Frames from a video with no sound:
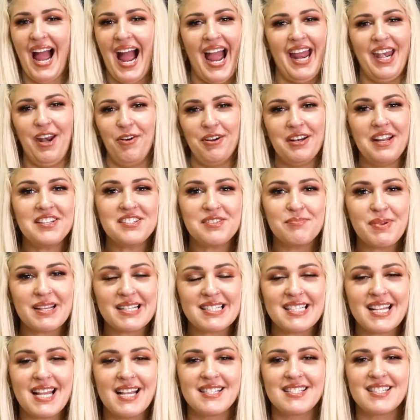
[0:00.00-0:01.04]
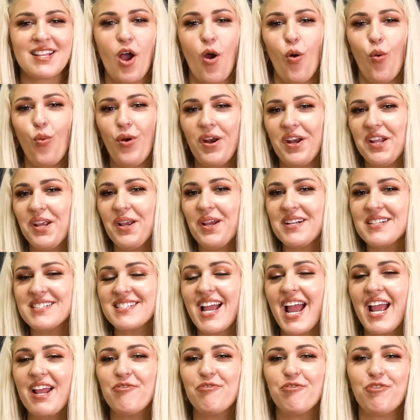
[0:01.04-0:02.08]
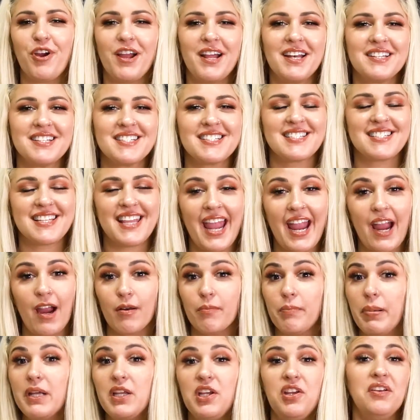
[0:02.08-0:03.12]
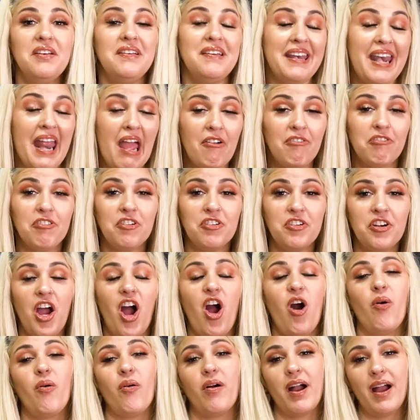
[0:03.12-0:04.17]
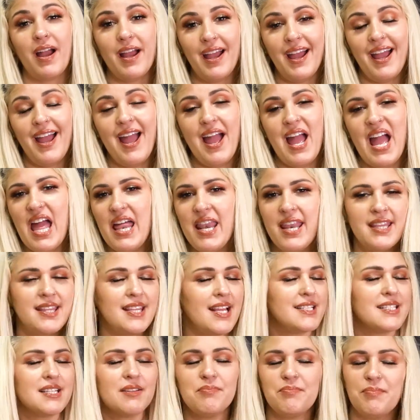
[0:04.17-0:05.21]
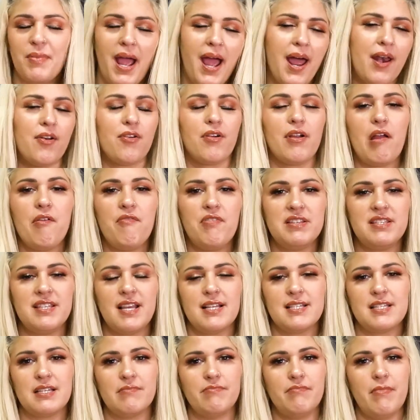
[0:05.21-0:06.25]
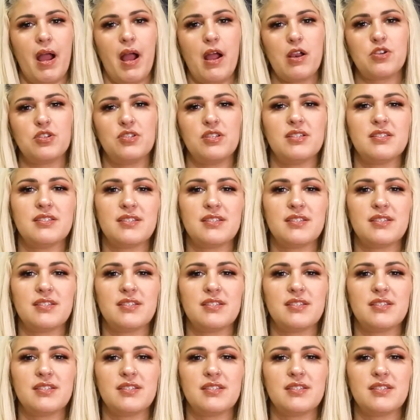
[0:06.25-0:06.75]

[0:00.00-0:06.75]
I know it doesn't make sense. When are you going to sign friend scared? But you never know. And it doesn't matter if it doesn't match the